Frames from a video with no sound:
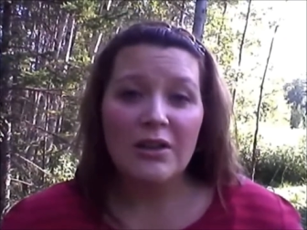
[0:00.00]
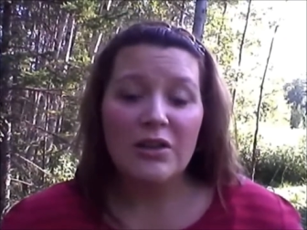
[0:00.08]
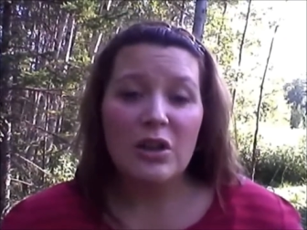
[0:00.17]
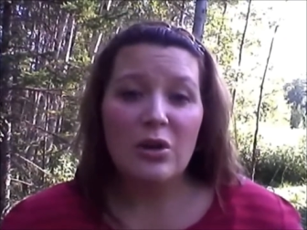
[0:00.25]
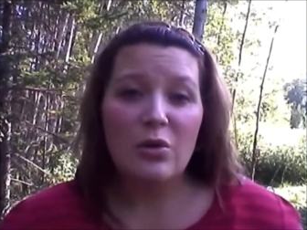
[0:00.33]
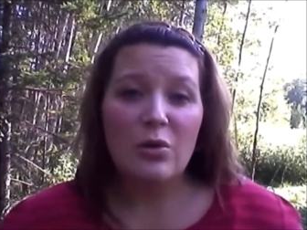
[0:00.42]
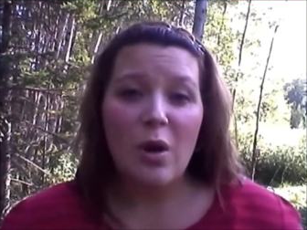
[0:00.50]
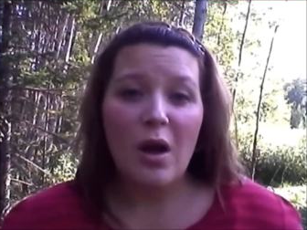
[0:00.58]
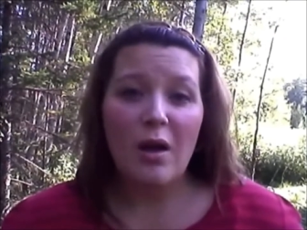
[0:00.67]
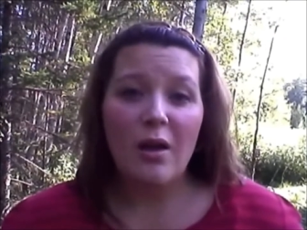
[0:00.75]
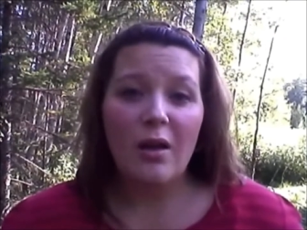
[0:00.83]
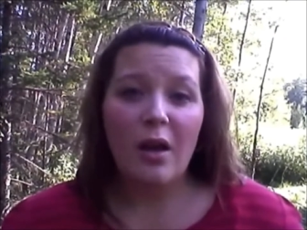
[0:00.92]
to
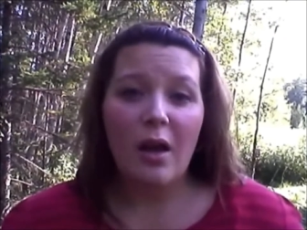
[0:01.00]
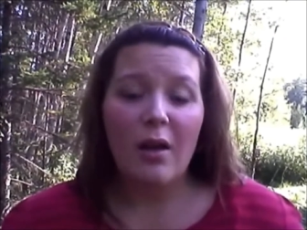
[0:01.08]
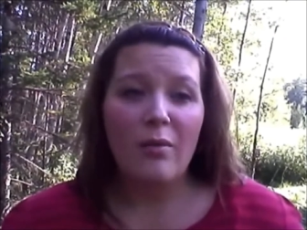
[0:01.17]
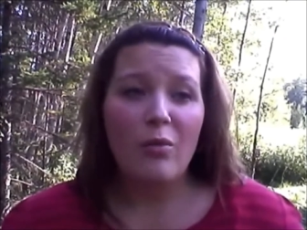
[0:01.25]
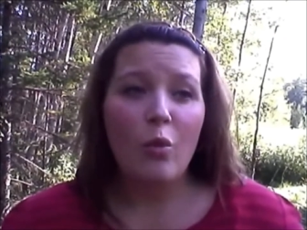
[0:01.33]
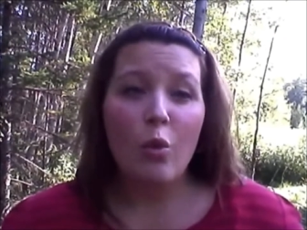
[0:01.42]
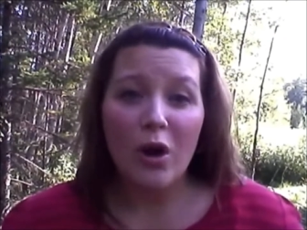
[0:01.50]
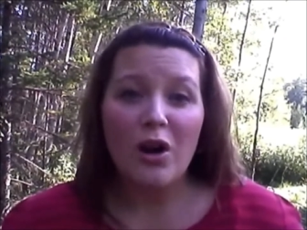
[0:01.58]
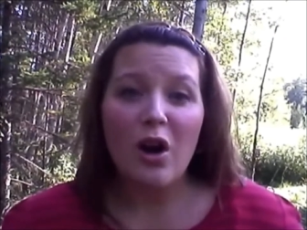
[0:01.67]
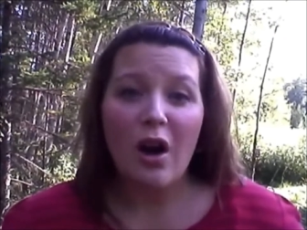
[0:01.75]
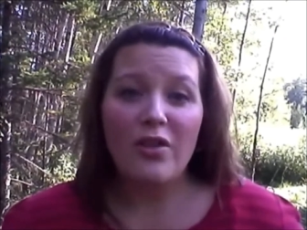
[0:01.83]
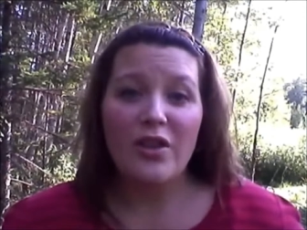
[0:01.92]

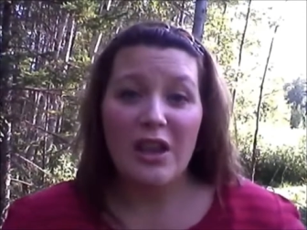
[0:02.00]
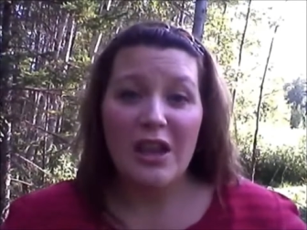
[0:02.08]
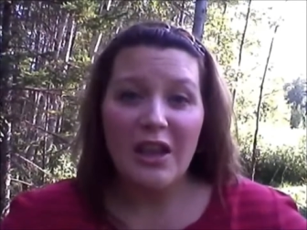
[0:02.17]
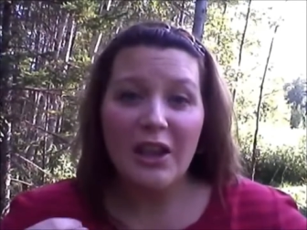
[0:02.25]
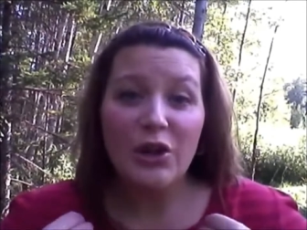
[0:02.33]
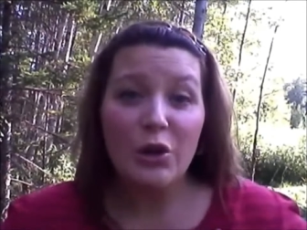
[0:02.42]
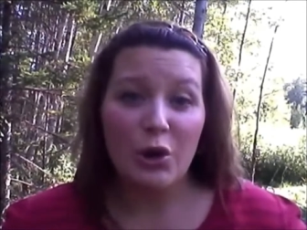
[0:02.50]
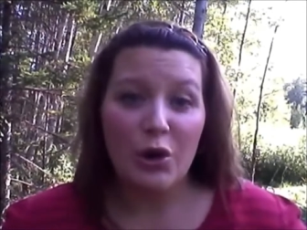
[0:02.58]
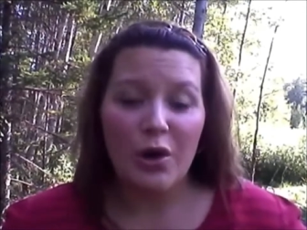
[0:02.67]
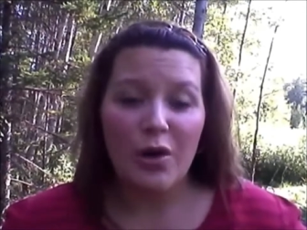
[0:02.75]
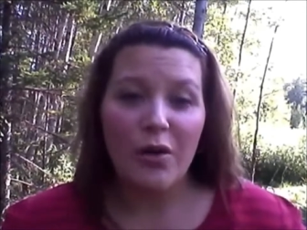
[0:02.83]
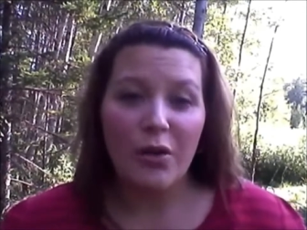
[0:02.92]
work on the
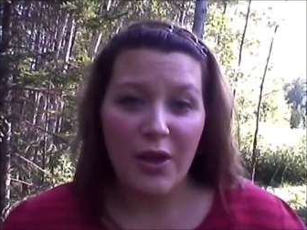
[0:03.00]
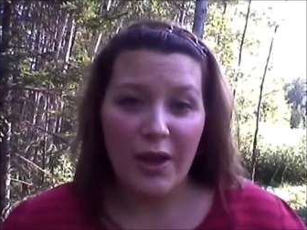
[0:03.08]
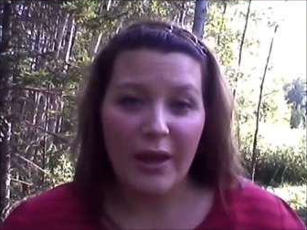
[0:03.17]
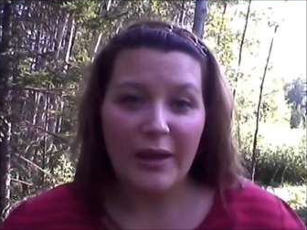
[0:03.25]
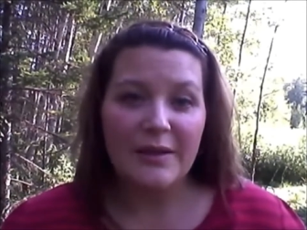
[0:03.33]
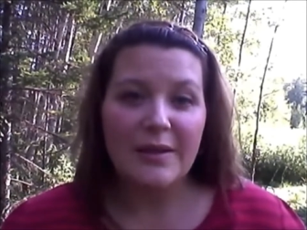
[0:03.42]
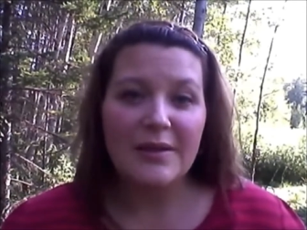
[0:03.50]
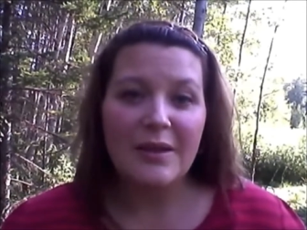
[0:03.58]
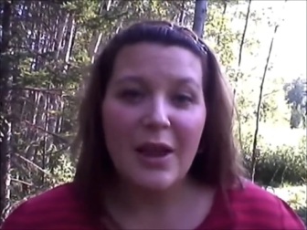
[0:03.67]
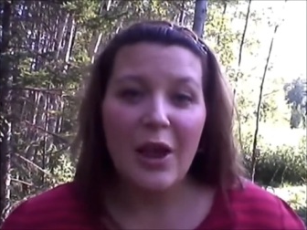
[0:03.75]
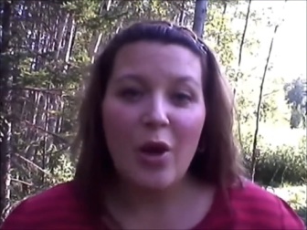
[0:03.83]
inner things.